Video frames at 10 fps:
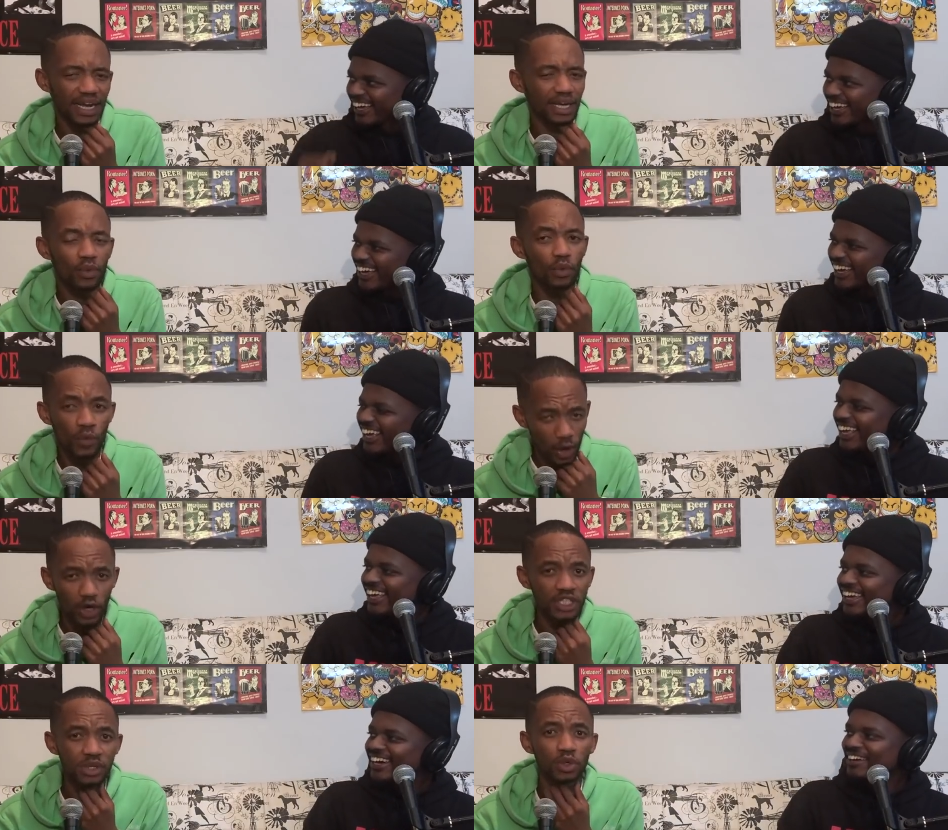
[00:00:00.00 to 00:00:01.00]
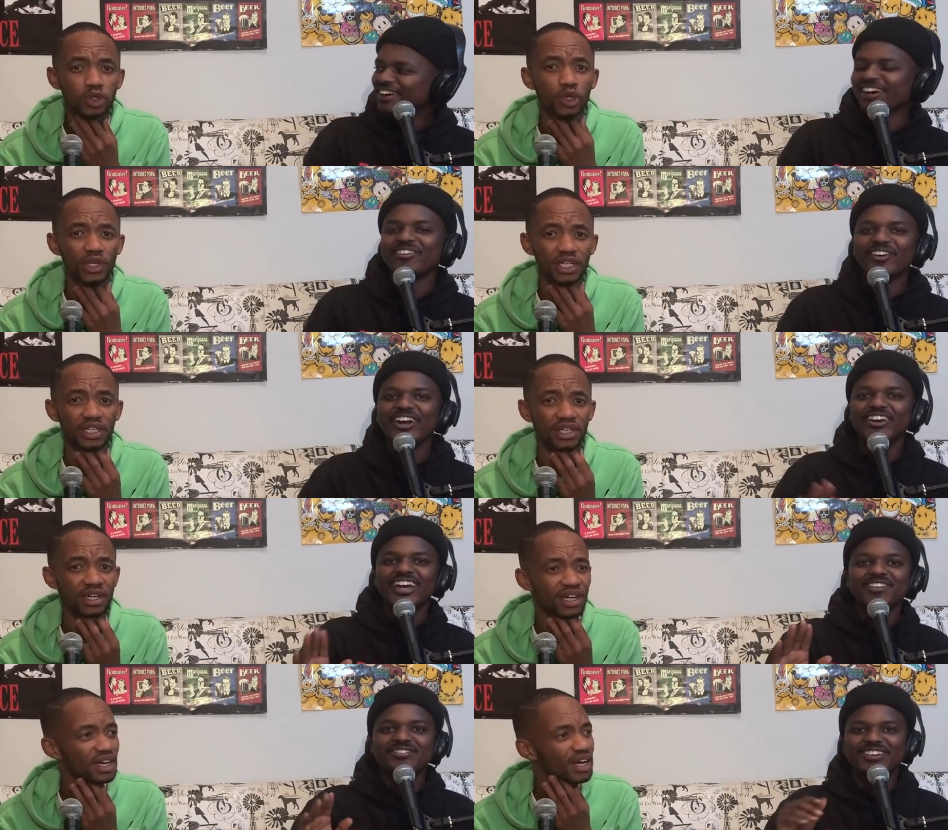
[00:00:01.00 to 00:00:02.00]
Speaker 1: like we honestly will do a it. radio
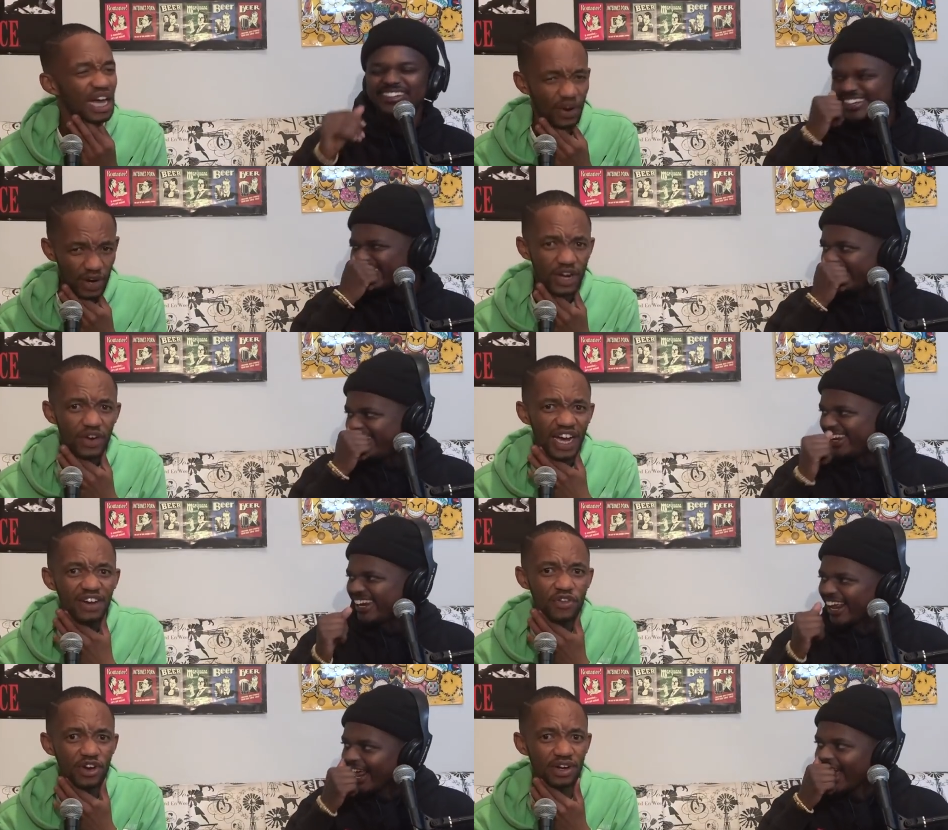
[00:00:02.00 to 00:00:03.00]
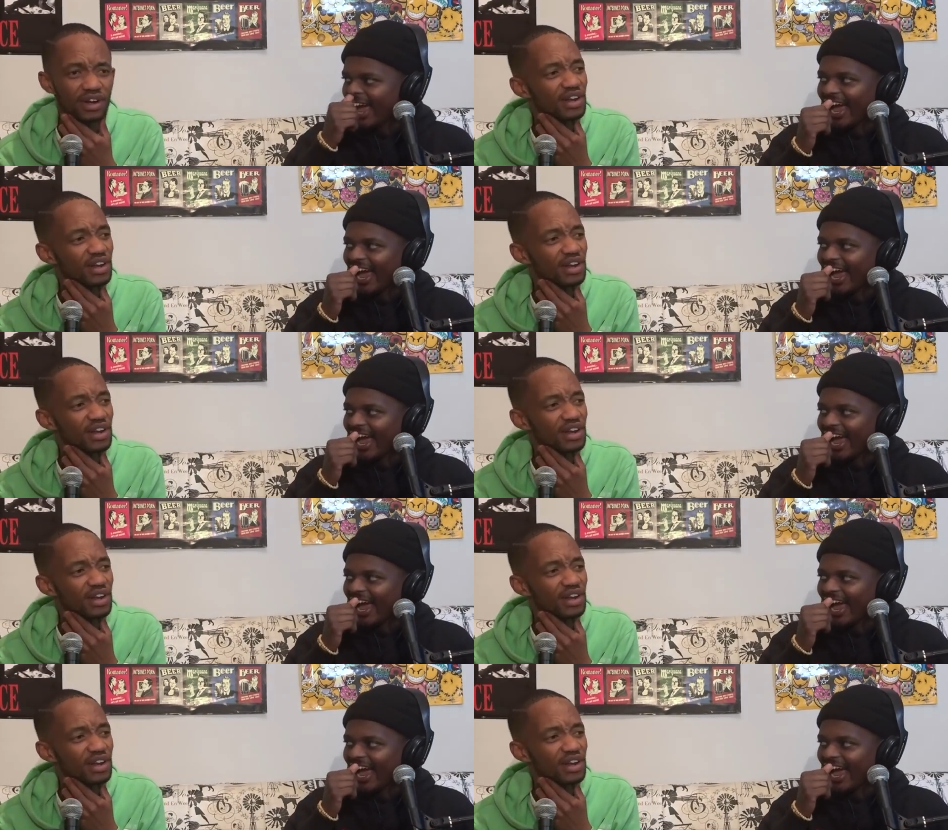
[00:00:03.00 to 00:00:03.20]
advert. A radio advert.